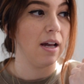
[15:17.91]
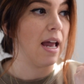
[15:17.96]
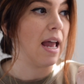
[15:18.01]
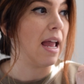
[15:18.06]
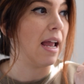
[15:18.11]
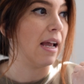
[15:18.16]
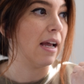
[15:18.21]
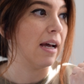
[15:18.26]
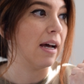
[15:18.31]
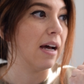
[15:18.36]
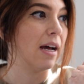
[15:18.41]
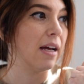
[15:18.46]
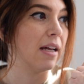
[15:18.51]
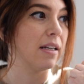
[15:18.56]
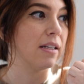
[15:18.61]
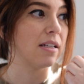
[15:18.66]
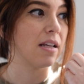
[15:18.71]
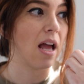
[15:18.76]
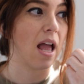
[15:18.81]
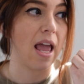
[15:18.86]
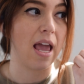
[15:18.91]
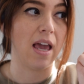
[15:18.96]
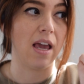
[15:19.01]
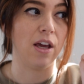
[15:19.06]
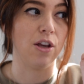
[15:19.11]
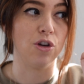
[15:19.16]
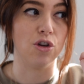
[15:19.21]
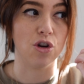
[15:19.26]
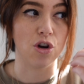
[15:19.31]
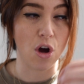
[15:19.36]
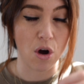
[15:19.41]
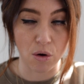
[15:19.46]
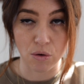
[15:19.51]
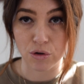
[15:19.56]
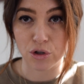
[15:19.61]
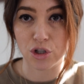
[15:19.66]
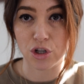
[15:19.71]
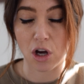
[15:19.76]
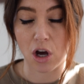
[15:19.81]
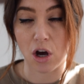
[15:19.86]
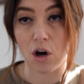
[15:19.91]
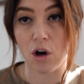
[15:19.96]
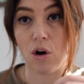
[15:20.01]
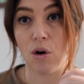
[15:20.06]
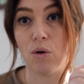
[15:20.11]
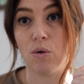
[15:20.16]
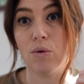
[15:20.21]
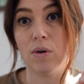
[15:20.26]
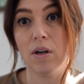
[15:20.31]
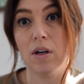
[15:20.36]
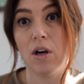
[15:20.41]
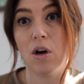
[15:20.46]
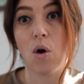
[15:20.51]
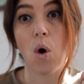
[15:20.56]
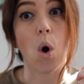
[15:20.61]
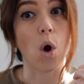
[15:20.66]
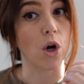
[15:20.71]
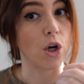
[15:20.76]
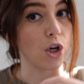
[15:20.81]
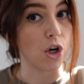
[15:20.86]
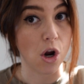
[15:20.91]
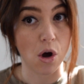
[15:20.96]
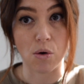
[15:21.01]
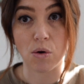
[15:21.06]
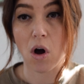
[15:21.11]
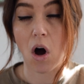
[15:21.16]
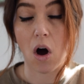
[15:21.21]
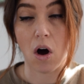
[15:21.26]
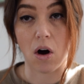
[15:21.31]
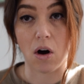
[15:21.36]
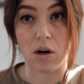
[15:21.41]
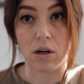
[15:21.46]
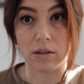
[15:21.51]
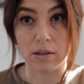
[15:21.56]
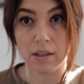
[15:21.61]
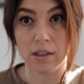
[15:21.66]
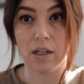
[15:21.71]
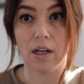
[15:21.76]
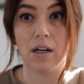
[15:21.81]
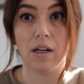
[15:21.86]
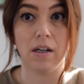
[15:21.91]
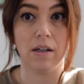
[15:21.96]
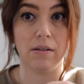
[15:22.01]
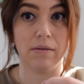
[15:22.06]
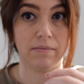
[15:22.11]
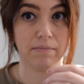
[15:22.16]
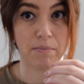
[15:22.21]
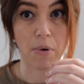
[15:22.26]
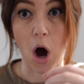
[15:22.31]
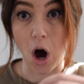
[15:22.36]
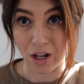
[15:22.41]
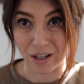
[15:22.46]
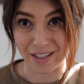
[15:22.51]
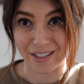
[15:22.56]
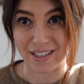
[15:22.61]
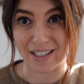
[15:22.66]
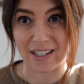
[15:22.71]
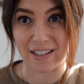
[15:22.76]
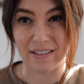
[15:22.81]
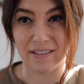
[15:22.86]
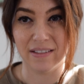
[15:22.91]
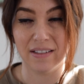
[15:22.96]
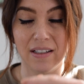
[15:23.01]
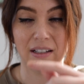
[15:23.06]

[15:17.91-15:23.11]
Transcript: and a no-show or no-call policy.